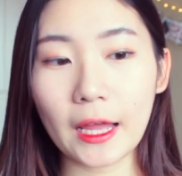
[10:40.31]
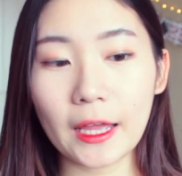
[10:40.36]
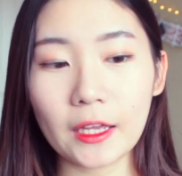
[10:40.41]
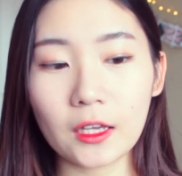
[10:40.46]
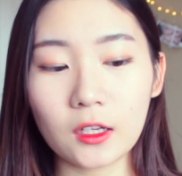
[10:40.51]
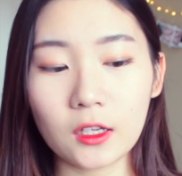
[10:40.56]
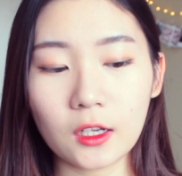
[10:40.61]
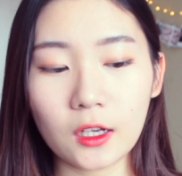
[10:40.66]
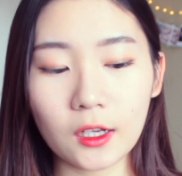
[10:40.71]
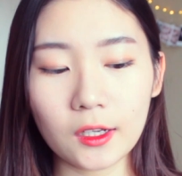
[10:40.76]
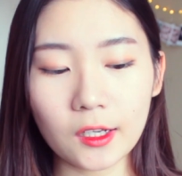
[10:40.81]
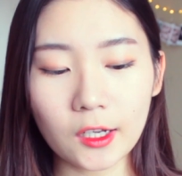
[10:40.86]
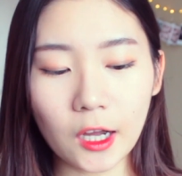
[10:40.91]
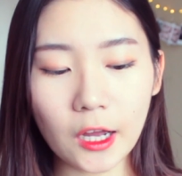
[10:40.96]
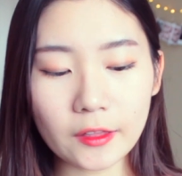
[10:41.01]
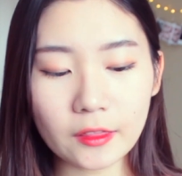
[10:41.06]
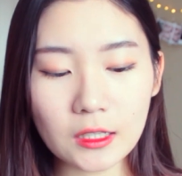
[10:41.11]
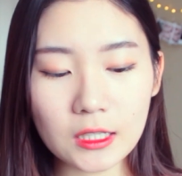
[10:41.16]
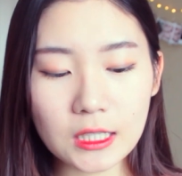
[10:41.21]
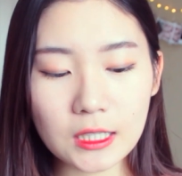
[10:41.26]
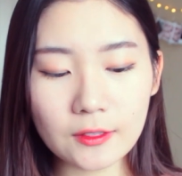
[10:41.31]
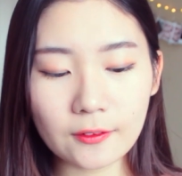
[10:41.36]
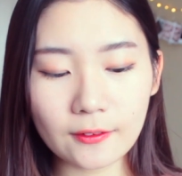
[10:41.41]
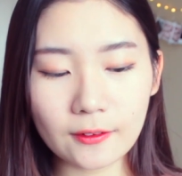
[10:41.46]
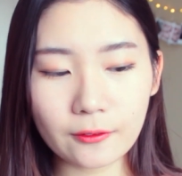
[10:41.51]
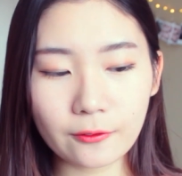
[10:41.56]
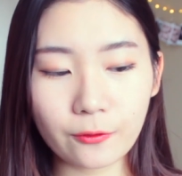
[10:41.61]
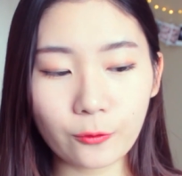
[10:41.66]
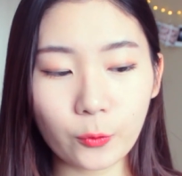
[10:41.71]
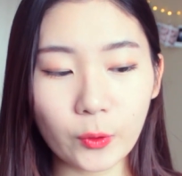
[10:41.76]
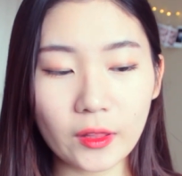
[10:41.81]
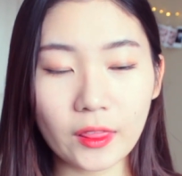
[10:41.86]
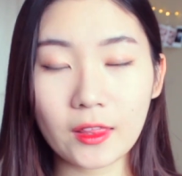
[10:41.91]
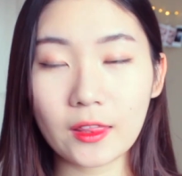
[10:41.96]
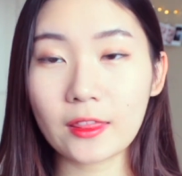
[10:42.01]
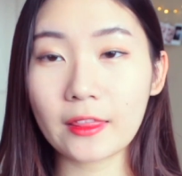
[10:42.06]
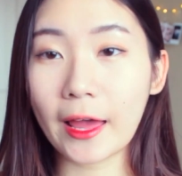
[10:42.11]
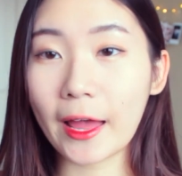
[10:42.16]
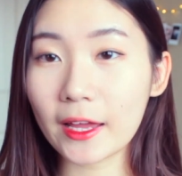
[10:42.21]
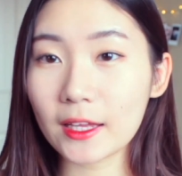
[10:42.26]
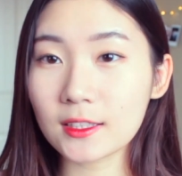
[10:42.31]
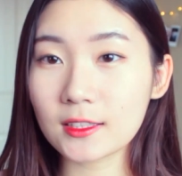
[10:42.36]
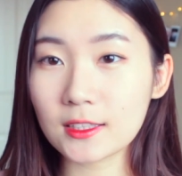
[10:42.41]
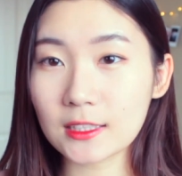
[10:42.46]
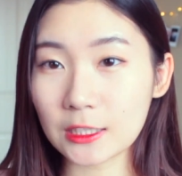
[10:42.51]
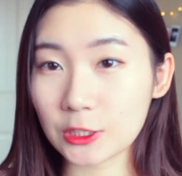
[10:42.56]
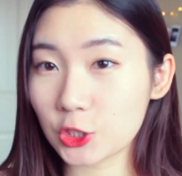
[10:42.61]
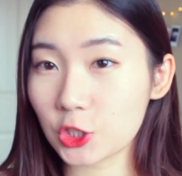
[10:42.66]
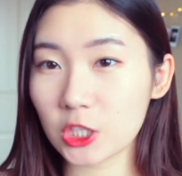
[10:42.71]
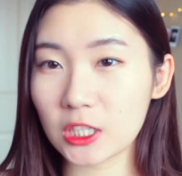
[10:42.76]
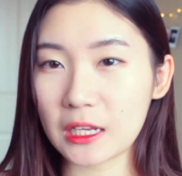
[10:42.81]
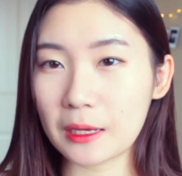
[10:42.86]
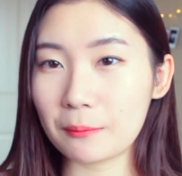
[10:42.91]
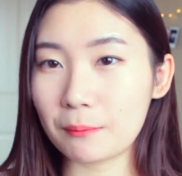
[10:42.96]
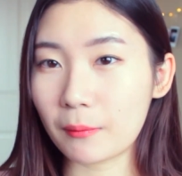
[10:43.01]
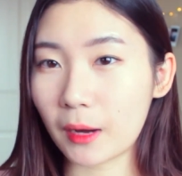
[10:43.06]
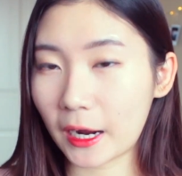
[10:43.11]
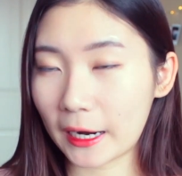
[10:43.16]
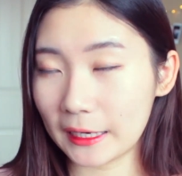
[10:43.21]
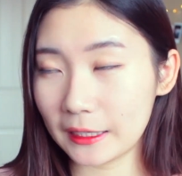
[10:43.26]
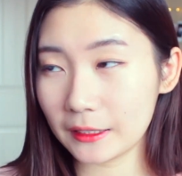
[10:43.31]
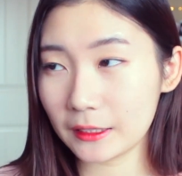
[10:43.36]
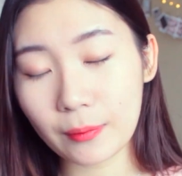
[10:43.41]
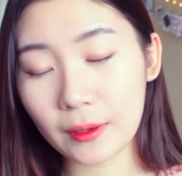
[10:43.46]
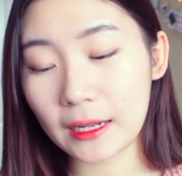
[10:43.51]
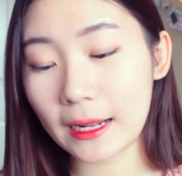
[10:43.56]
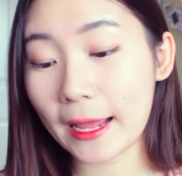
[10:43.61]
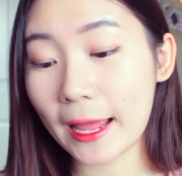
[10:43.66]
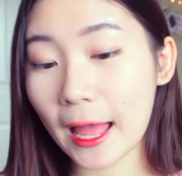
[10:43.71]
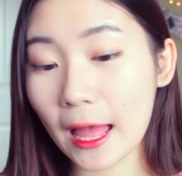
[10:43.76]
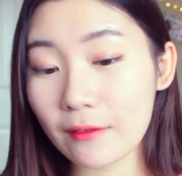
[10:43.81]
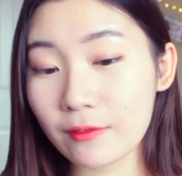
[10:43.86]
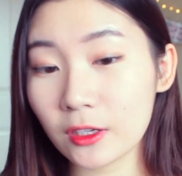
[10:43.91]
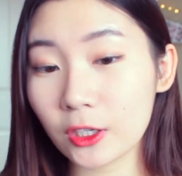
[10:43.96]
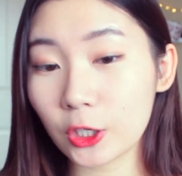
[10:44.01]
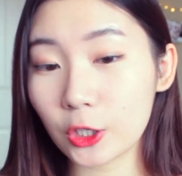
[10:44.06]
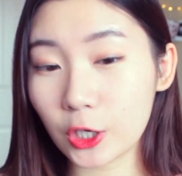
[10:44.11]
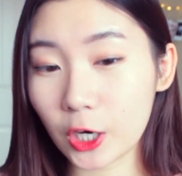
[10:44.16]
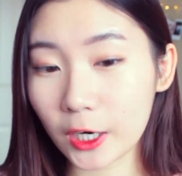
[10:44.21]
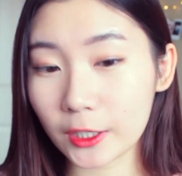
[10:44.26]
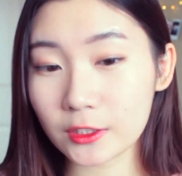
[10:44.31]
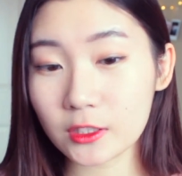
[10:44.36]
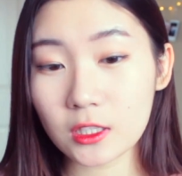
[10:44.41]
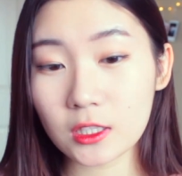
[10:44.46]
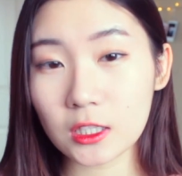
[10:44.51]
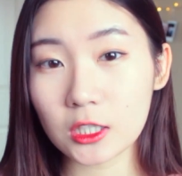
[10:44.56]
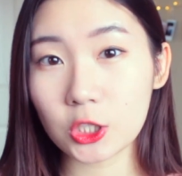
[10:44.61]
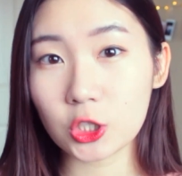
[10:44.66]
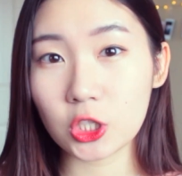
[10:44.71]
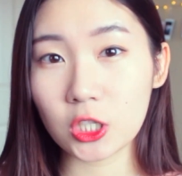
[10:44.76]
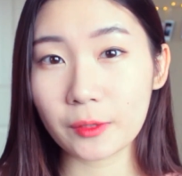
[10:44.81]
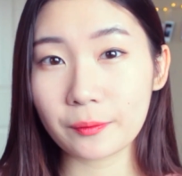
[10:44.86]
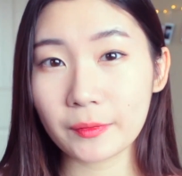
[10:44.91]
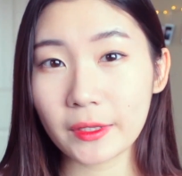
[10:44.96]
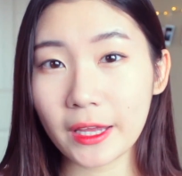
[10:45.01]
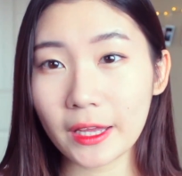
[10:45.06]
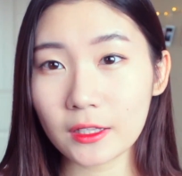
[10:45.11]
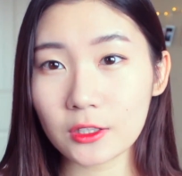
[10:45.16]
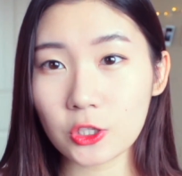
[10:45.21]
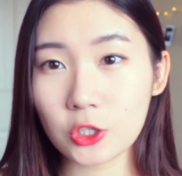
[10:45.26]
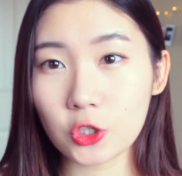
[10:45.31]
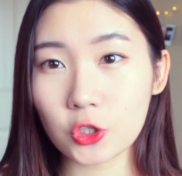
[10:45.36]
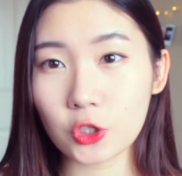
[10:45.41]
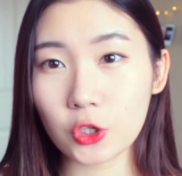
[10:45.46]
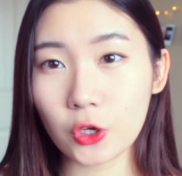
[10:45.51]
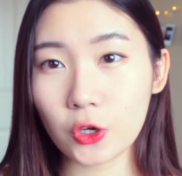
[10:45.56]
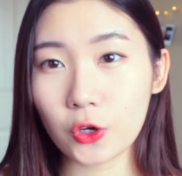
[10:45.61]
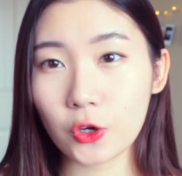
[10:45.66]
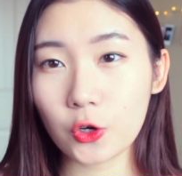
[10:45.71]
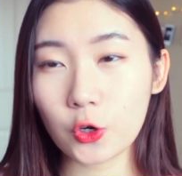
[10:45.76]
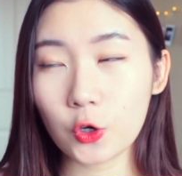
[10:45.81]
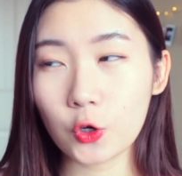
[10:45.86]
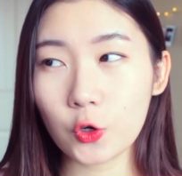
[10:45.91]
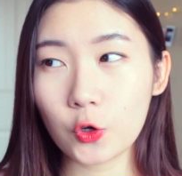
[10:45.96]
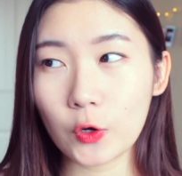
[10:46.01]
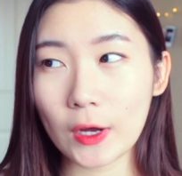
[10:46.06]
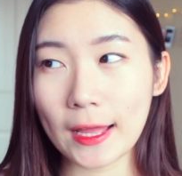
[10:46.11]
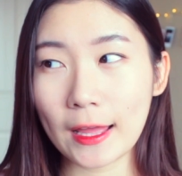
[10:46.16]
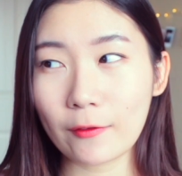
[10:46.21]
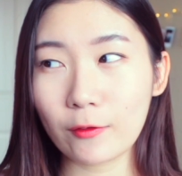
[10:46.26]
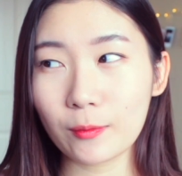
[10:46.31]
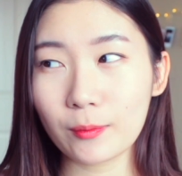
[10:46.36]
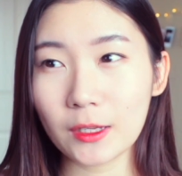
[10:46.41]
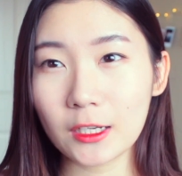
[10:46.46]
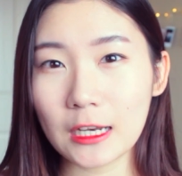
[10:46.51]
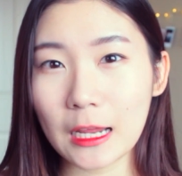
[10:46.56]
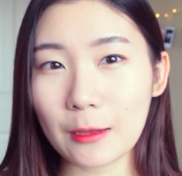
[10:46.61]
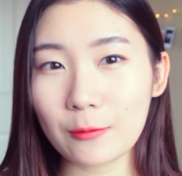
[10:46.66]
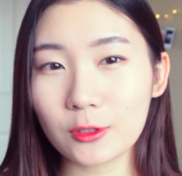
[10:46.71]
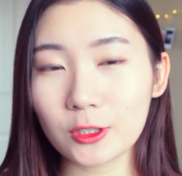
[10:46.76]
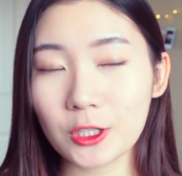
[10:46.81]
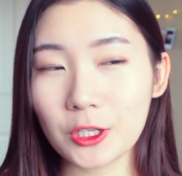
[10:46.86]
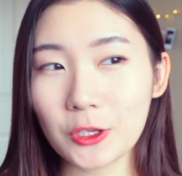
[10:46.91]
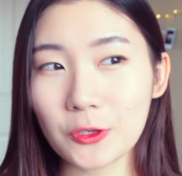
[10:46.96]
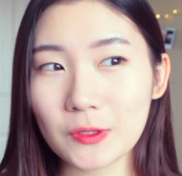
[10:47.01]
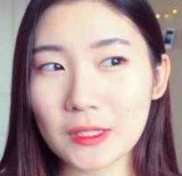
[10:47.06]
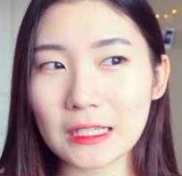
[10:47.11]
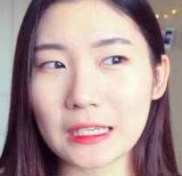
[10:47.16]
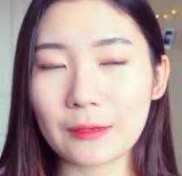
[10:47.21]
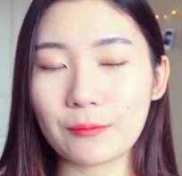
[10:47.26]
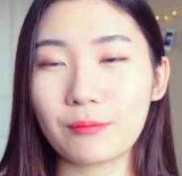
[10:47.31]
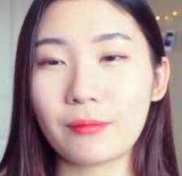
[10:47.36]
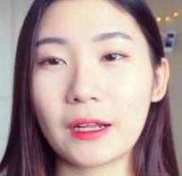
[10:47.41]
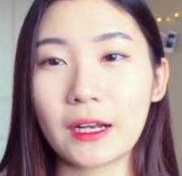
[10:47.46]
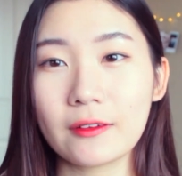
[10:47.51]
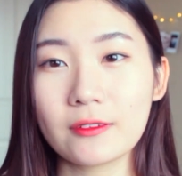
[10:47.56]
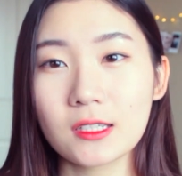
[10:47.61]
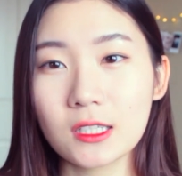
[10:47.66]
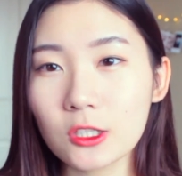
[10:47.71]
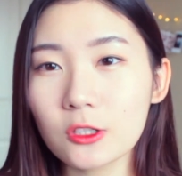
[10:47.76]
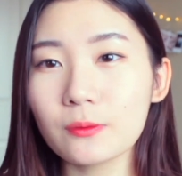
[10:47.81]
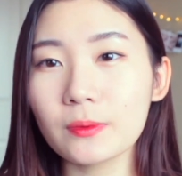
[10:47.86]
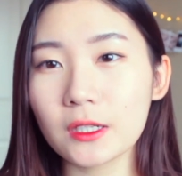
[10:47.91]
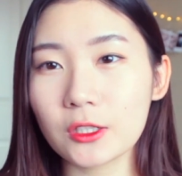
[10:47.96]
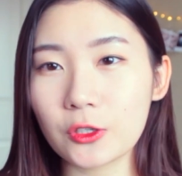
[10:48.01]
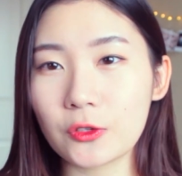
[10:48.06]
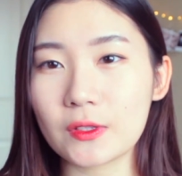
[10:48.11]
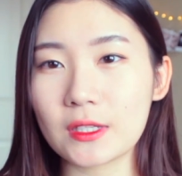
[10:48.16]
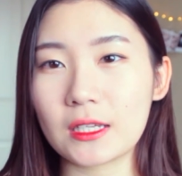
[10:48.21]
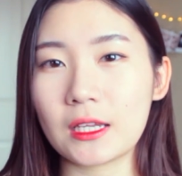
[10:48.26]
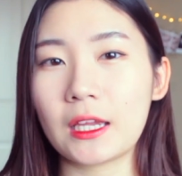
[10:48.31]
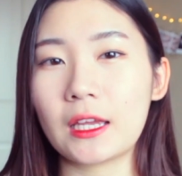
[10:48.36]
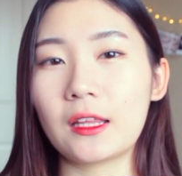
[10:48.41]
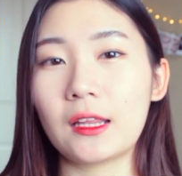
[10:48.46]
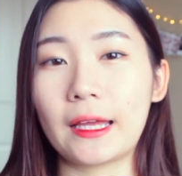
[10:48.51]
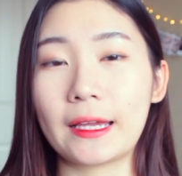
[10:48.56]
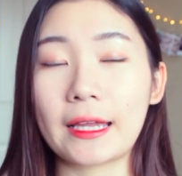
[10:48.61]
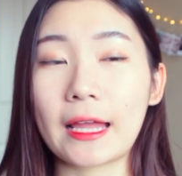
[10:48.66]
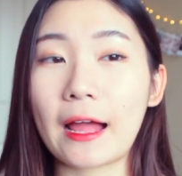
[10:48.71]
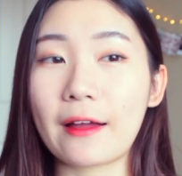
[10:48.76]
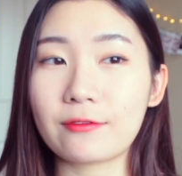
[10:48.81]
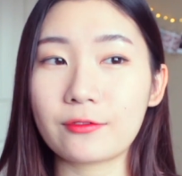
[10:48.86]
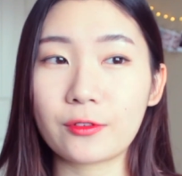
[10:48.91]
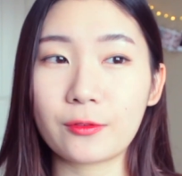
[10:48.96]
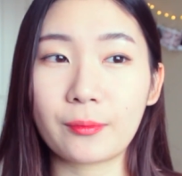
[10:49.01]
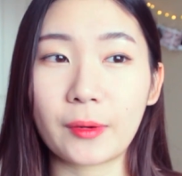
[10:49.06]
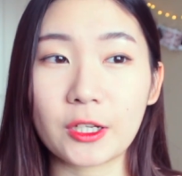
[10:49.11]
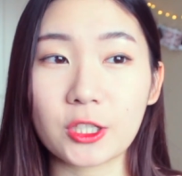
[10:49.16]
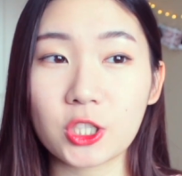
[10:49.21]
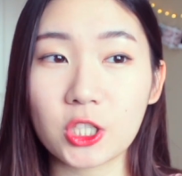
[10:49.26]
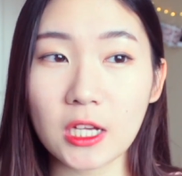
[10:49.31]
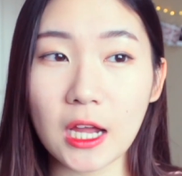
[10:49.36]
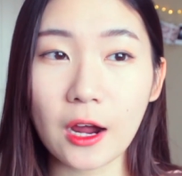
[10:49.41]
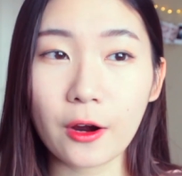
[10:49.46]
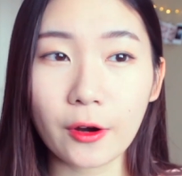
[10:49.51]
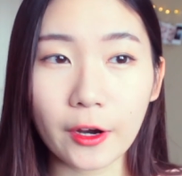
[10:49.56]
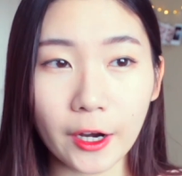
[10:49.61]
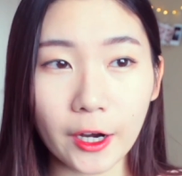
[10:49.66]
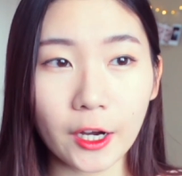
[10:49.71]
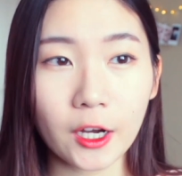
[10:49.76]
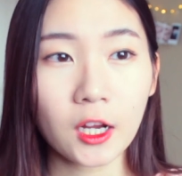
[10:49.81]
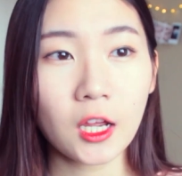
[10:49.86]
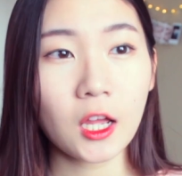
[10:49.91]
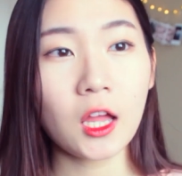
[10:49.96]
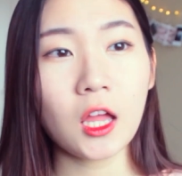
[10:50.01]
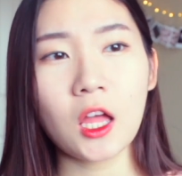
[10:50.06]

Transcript: I got this with that intention in mind, but I haven't gone to the gym yet, so I haven't been able to use it, but I've still been using it like after my shower,